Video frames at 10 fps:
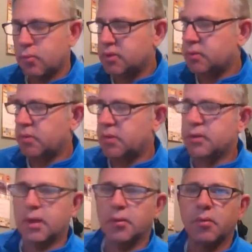Which one do you
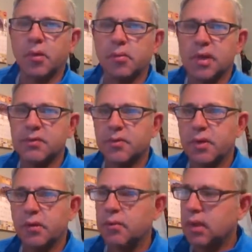think would work best for
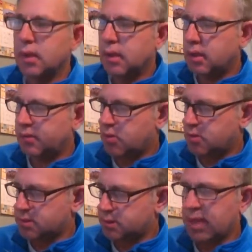you? Now, of
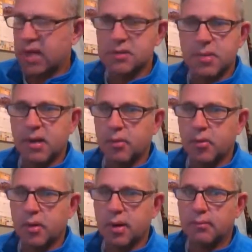course, on the cashback
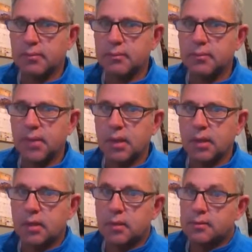program,
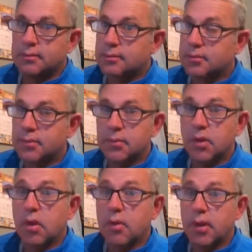
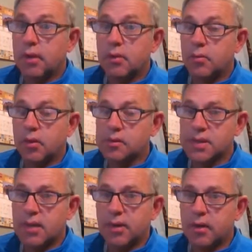we're going
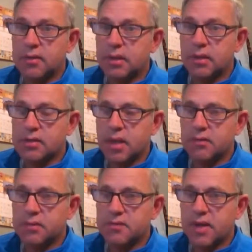to guarantee you
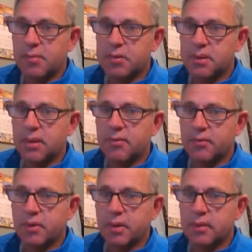savings of 5% up
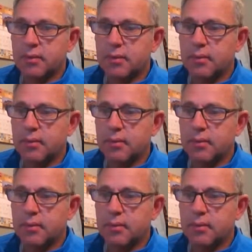front.